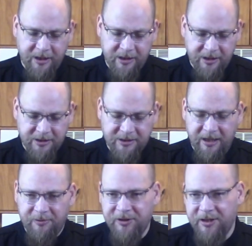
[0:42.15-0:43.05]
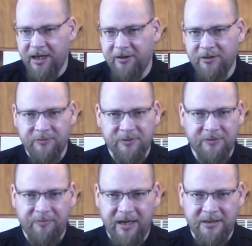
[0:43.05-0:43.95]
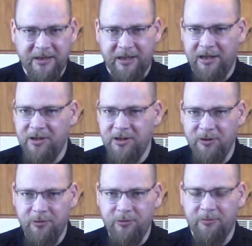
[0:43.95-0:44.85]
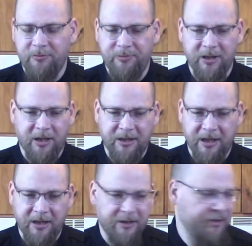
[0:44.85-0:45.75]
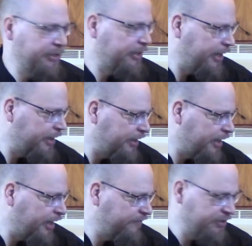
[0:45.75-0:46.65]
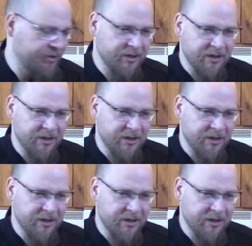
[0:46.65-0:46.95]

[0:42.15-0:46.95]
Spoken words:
and they sampled it out and it was amazing, and I knew beyond anything that I had to have it.